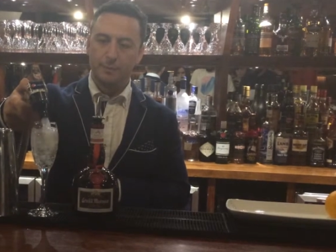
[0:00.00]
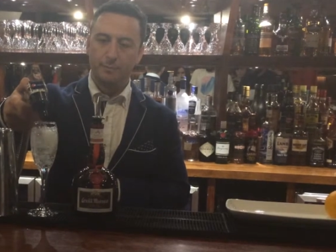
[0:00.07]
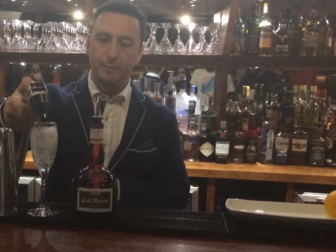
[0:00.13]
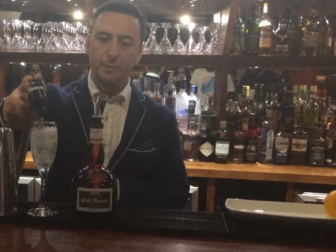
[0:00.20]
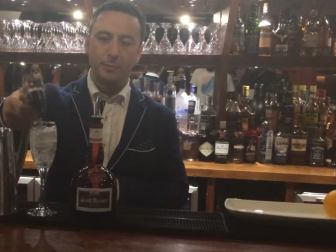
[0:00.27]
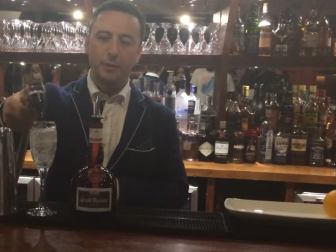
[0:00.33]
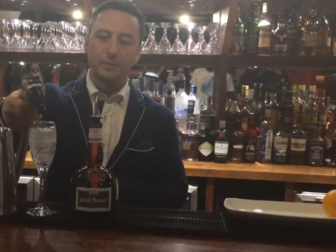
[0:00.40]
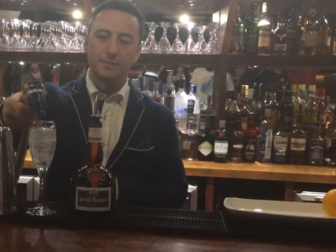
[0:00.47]

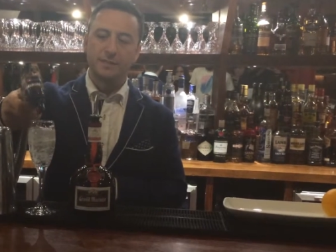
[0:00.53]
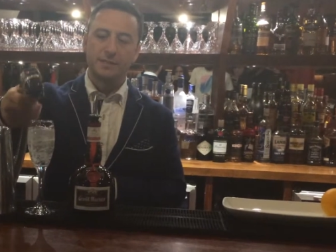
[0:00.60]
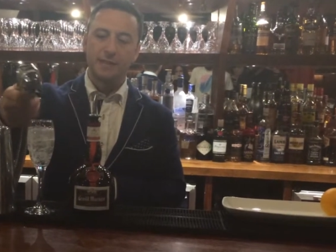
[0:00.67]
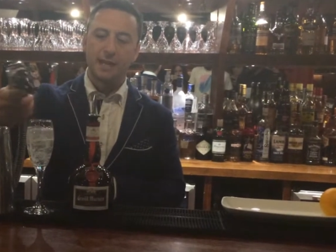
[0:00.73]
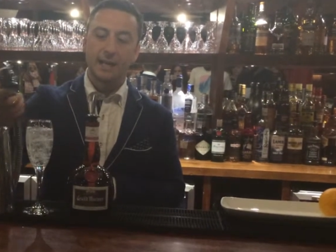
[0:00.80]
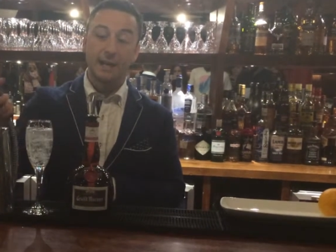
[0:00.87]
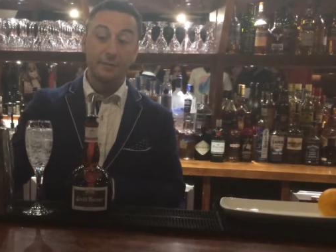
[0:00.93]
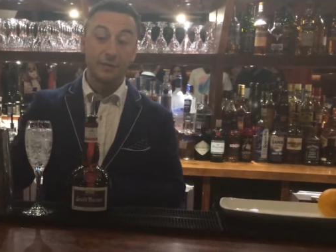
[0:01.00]
People often
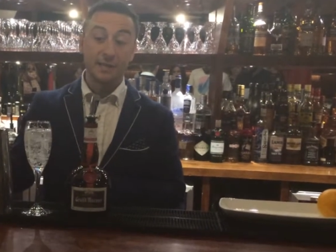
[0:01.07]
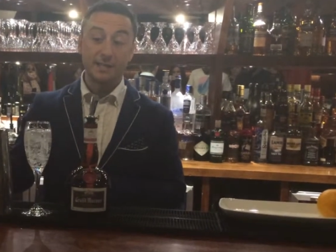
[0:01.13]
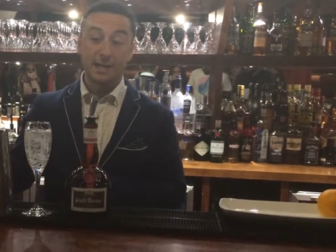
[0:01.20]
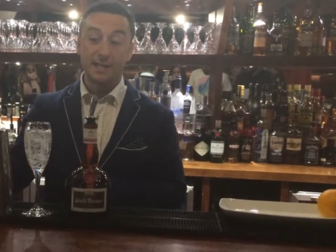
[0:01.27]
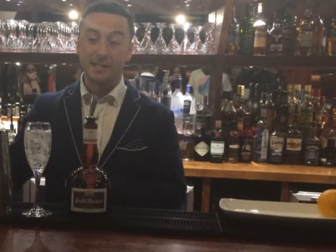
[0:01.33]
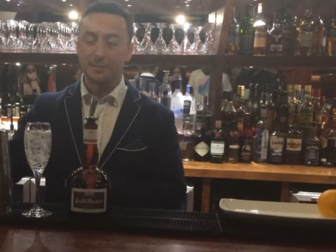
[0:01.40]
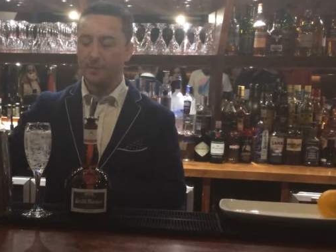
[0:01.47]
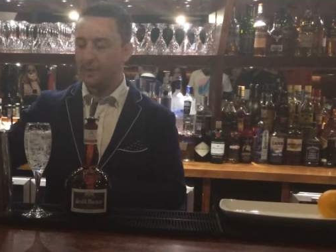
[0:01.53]
say, can I have less
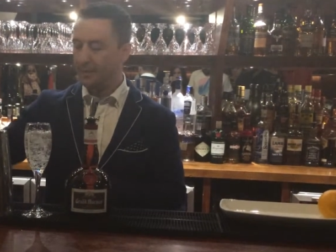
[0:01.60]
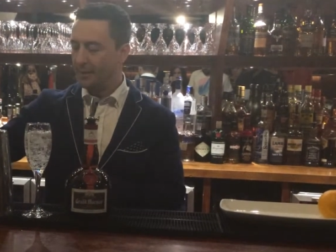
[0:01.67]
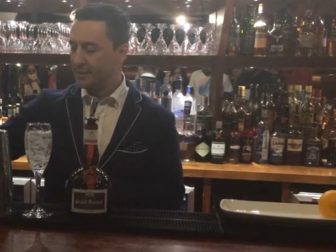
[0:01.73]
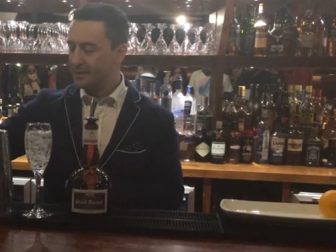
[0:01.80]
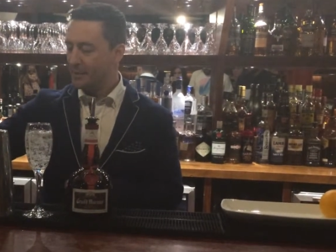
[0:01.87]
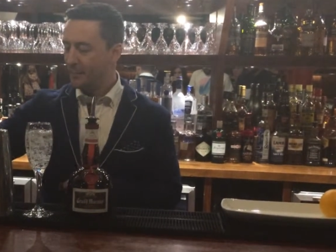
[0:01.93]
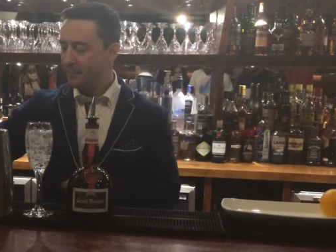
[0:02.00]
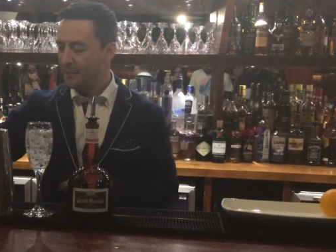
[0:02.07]
ice in my
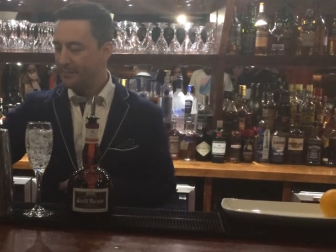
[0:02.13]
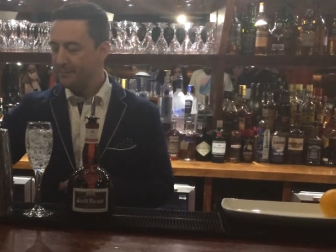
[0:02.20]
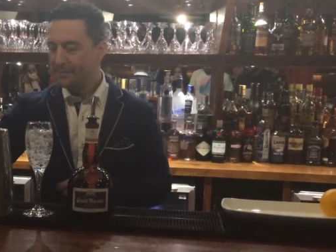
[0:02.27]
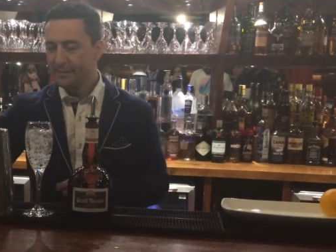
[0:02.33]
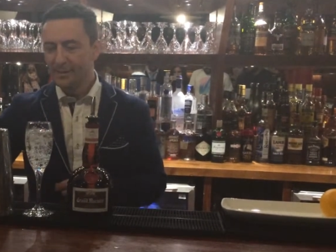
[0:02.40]
champagne?